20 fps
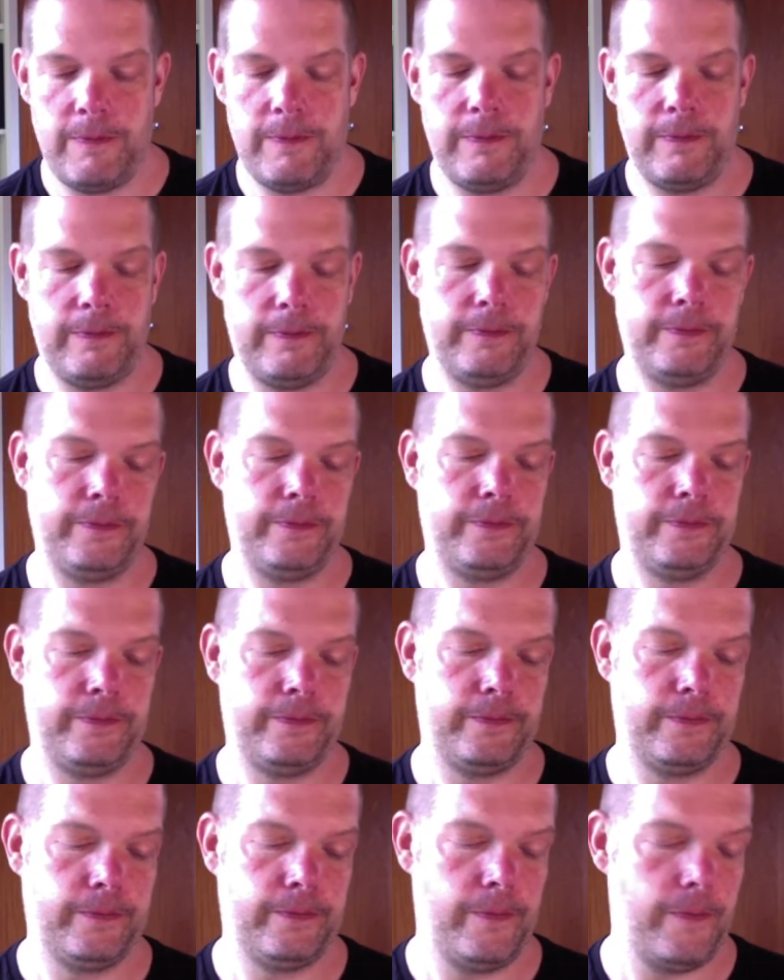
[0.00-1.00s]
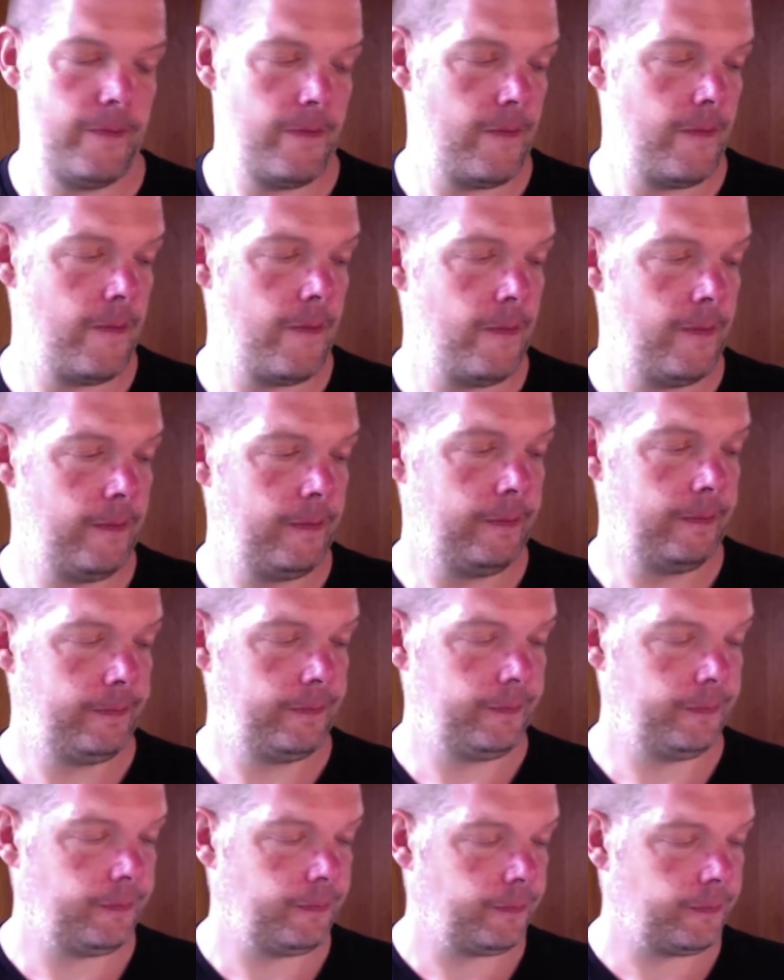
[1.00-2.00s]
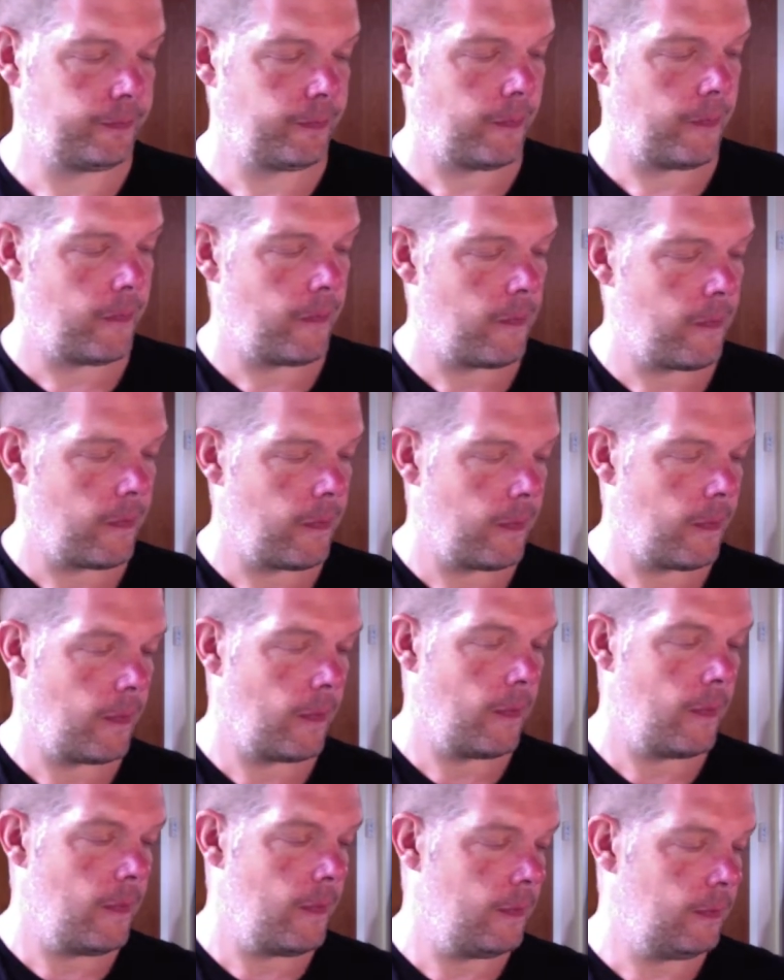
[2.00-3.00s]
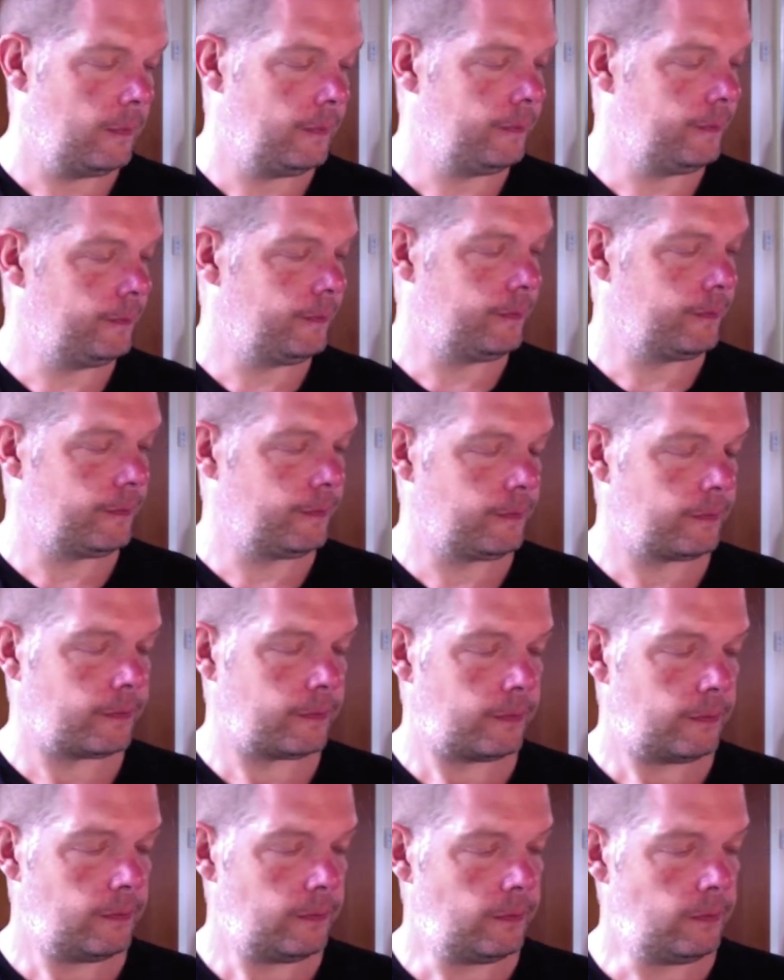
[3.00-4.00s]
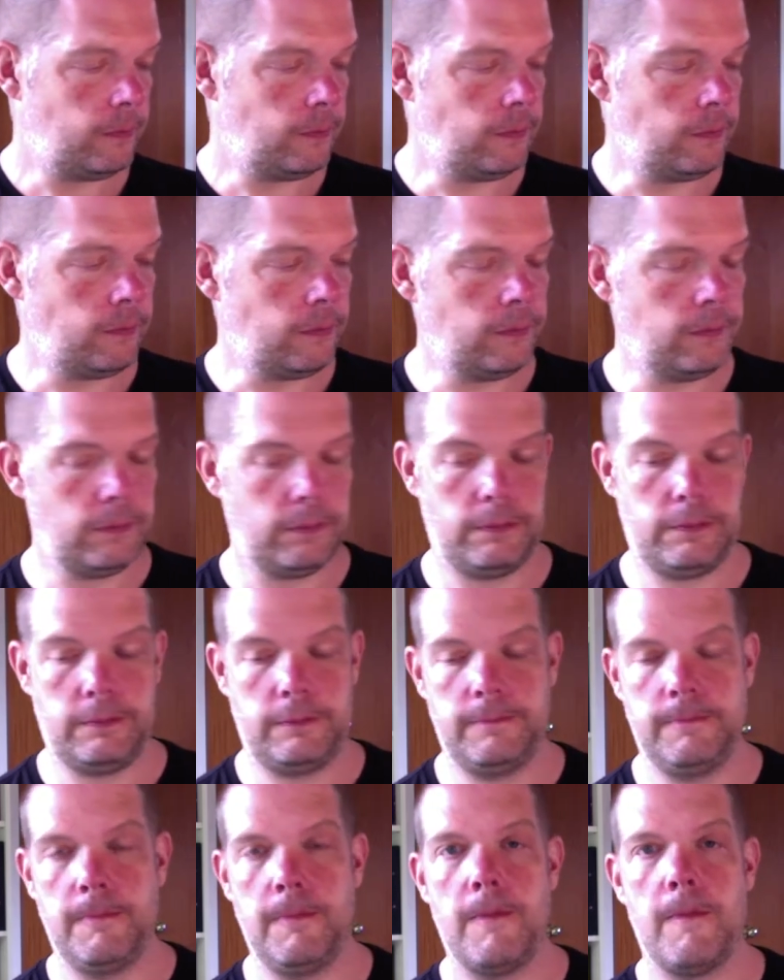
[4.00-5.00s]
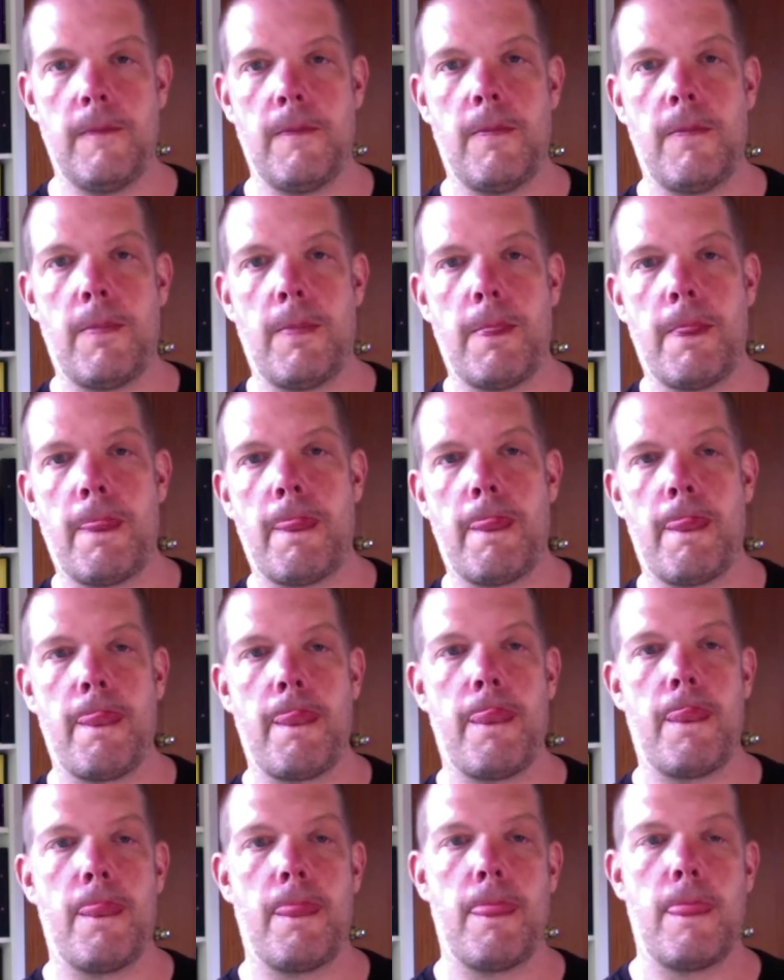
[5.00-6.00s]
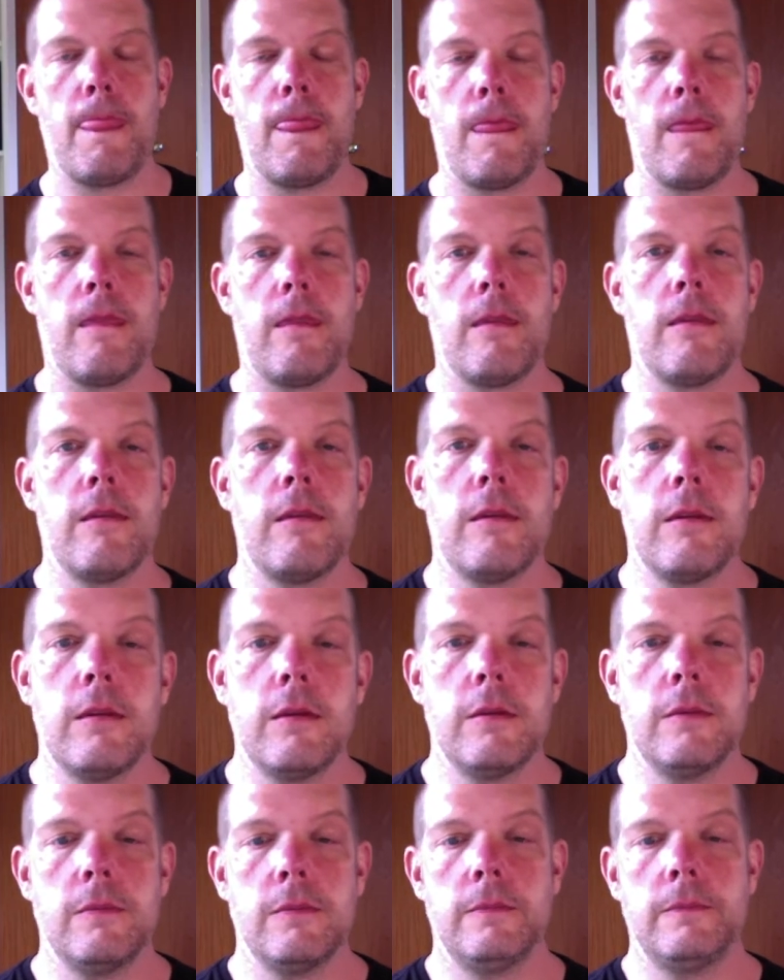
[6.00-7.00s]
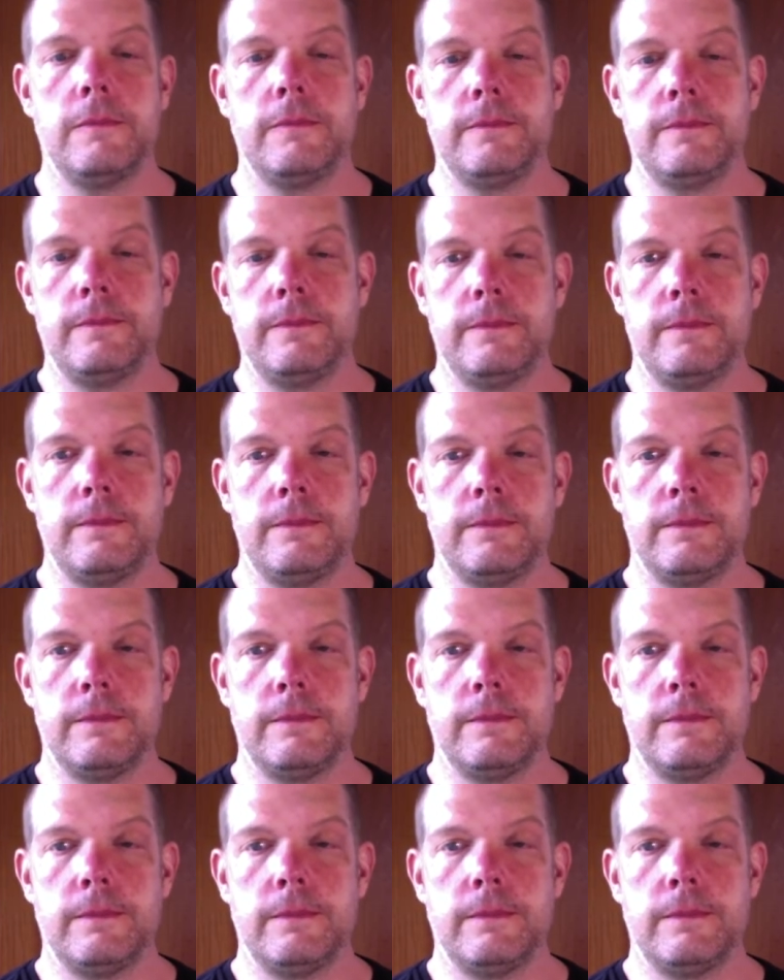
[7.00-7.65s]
Nothing is said.